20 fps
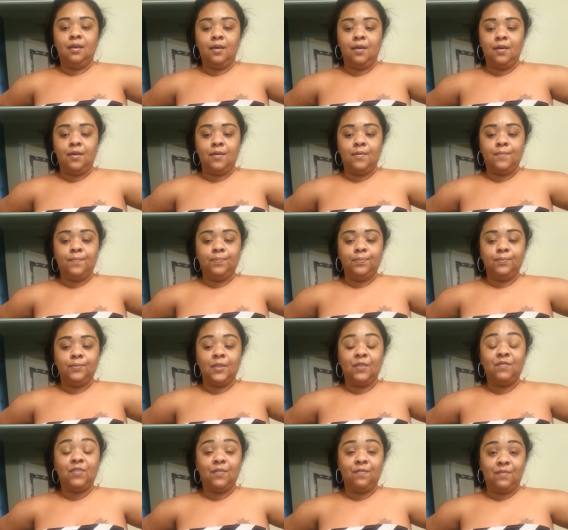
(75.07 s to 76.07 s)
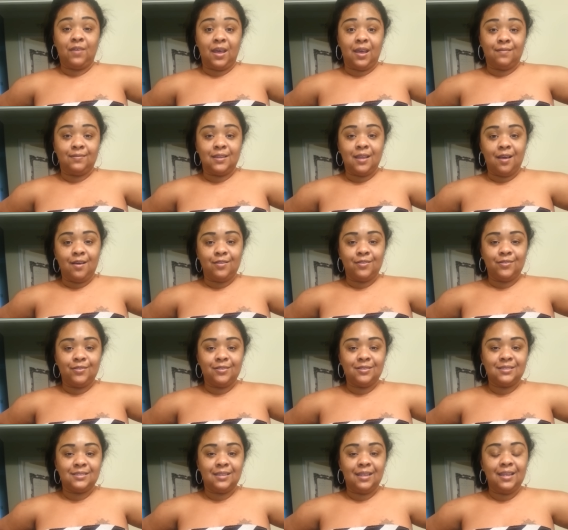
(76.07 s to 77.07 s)
um, for
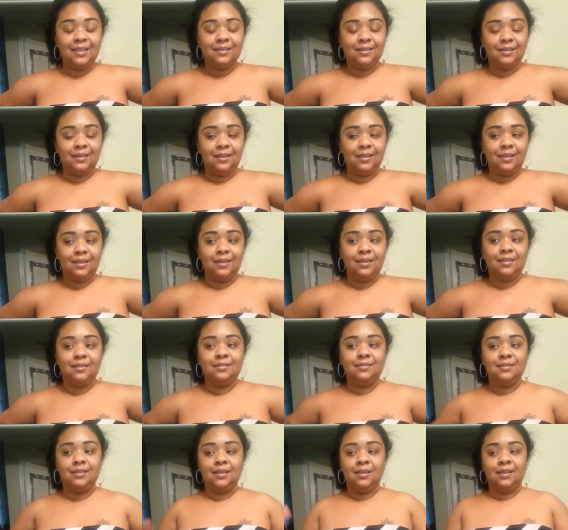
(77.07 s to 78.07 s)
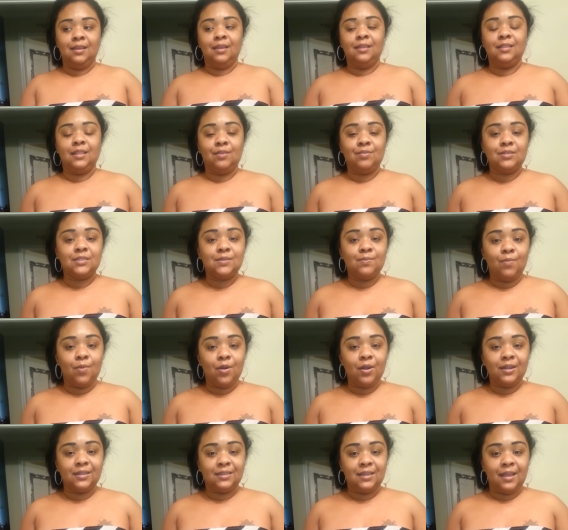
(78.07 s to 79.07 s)
$5. And then they was
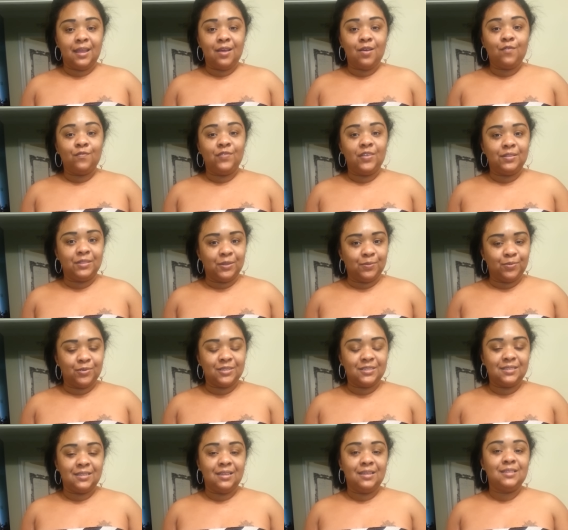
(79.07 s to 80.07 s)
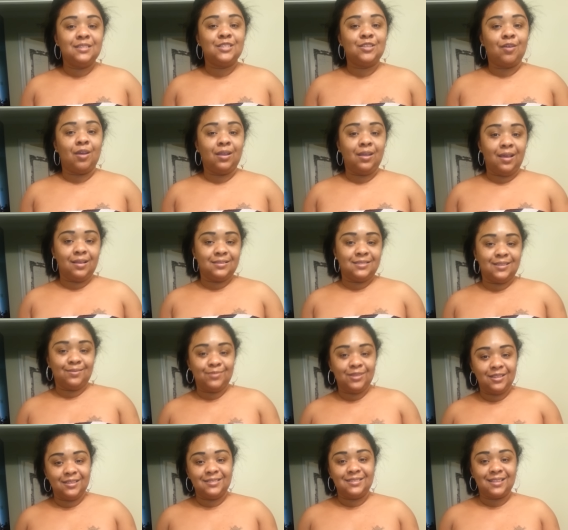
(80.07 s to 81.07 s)
marked down 50%. So I got
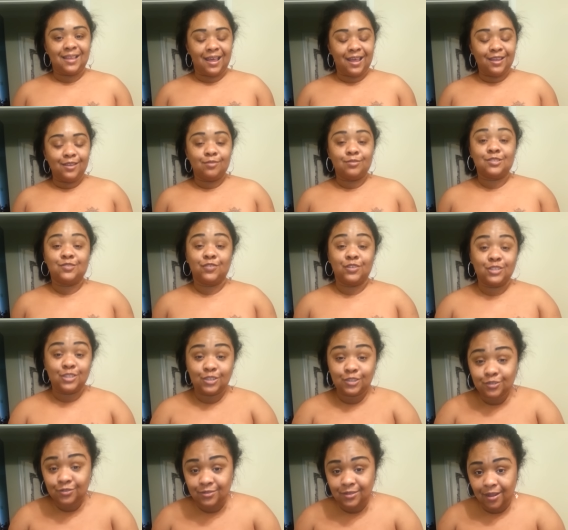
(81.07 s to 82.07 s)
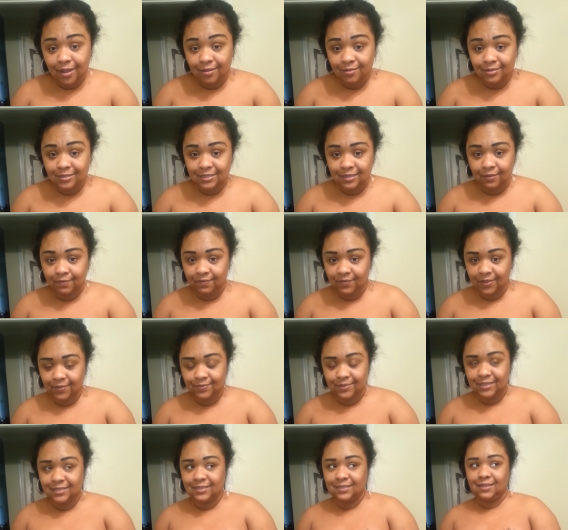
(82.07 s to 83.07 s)
some of these items for
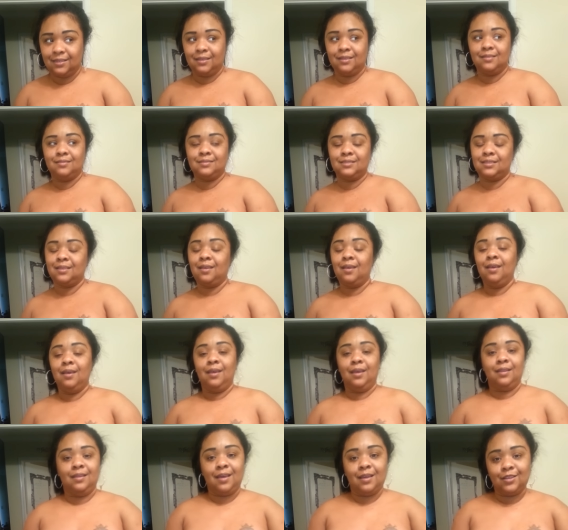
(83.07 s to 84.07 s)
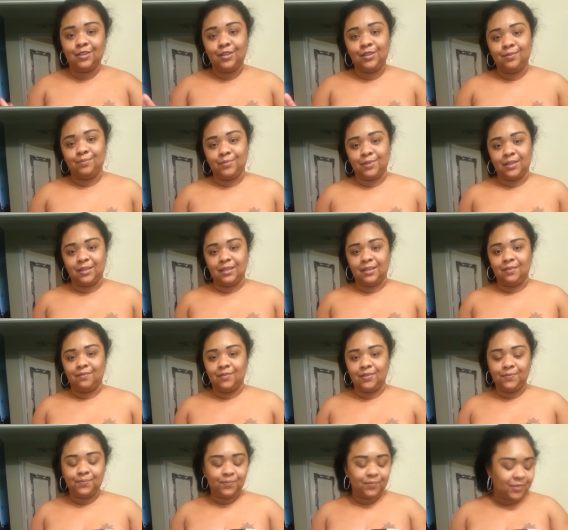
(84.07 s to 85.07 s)
$2.50 and I couldn't
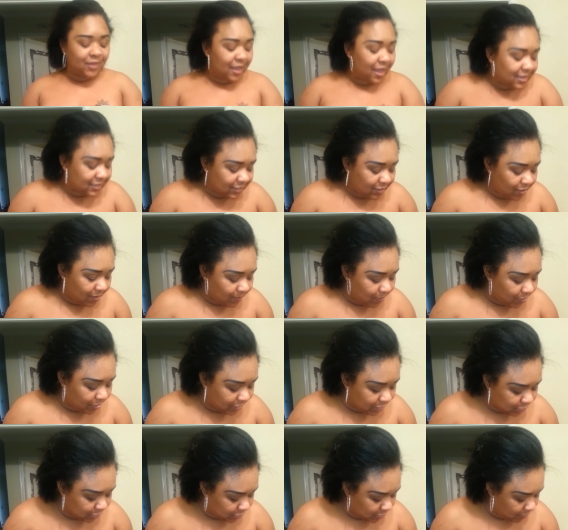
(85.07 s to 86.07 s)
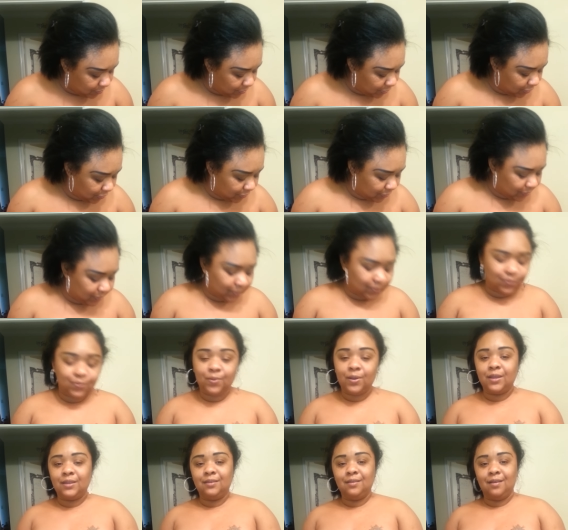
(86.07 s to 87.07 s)
believe it. So I'm going to show you
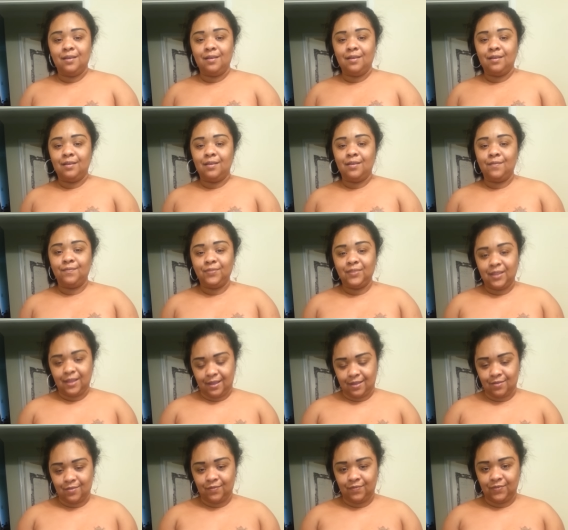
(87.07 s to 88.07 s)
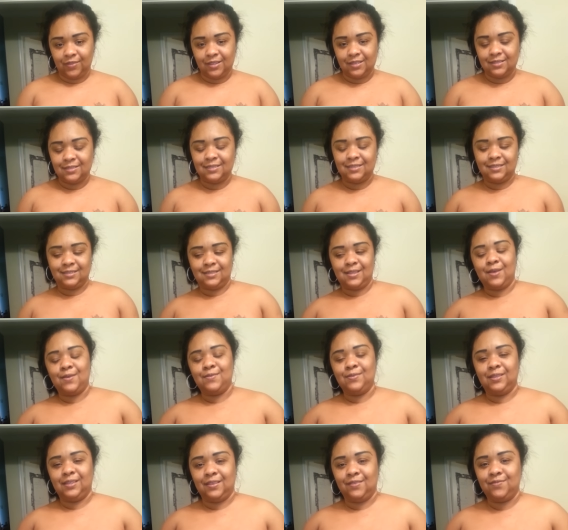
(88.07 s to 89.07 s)
one of the outfits.
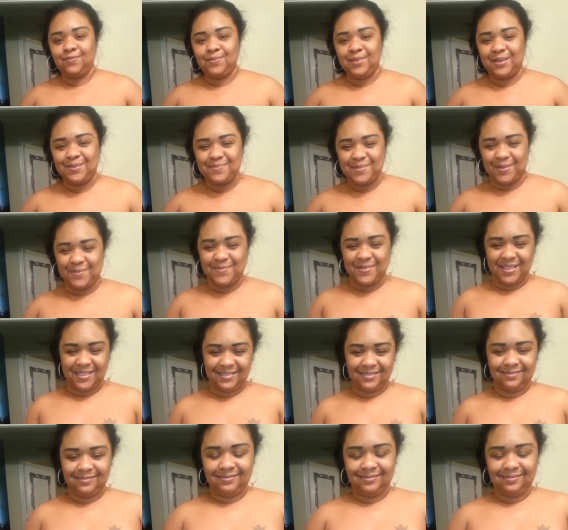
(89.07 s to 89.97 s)
So give me a moment.